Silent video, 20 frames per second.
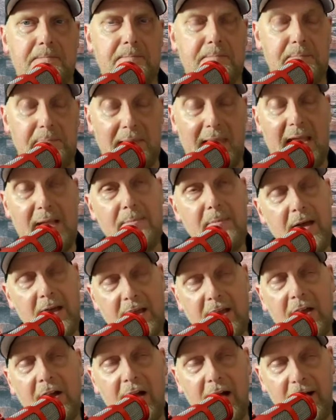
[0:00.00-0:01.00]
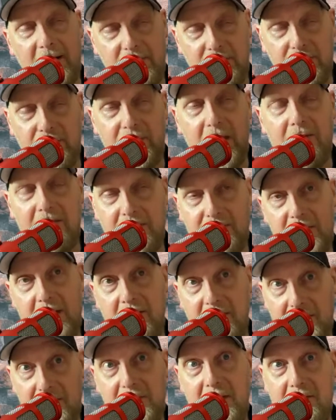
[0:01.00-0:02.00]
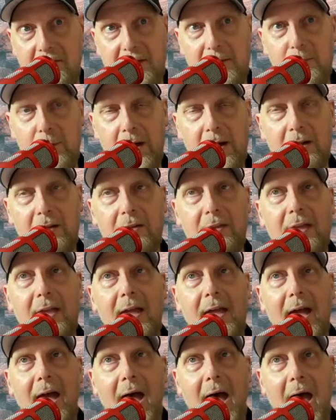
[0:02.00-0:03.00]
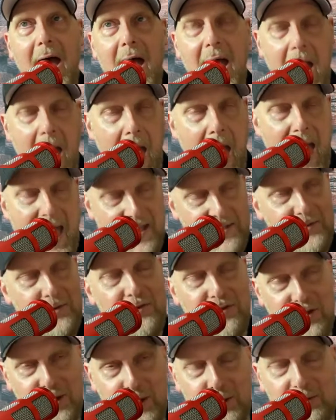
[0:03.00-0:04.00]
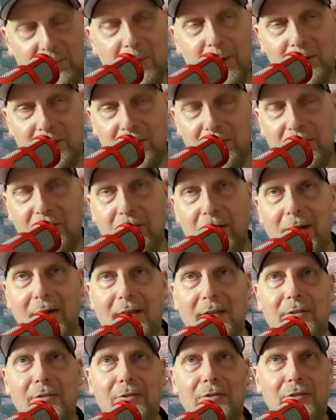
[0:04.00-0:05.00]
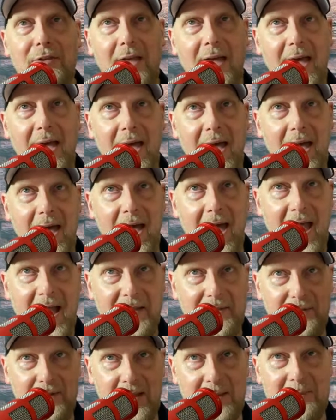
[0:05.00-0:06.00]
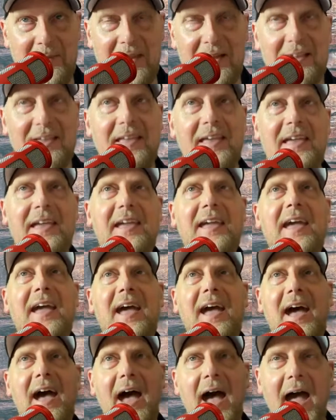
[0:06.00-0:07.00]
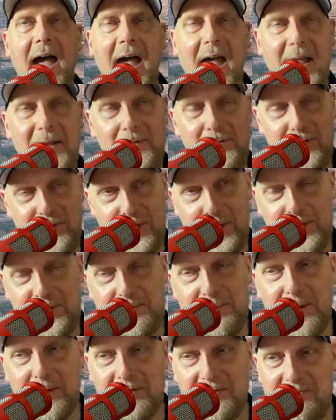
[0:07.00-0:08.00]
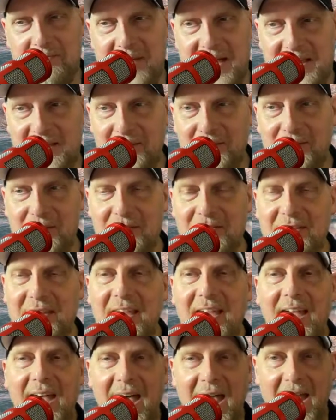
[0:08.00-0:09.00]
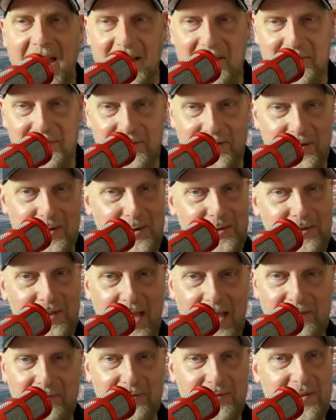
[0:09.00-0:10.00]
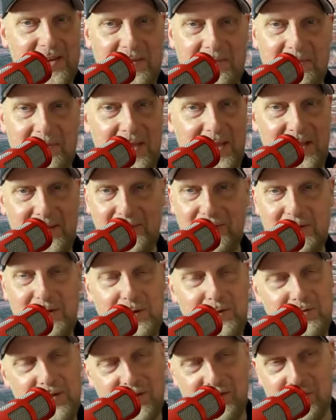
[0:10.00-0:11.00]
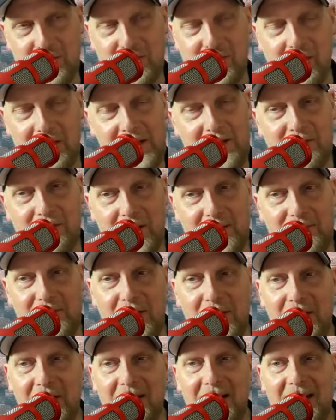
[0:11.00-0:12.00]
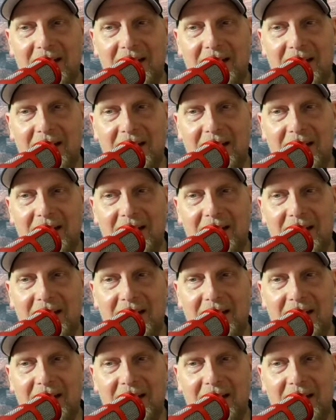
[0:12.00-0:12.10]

play my cards very, very, very well, and use modern science, and I'm lucky, and use modern medicine, and use every bit of nutritional knowledge I've got,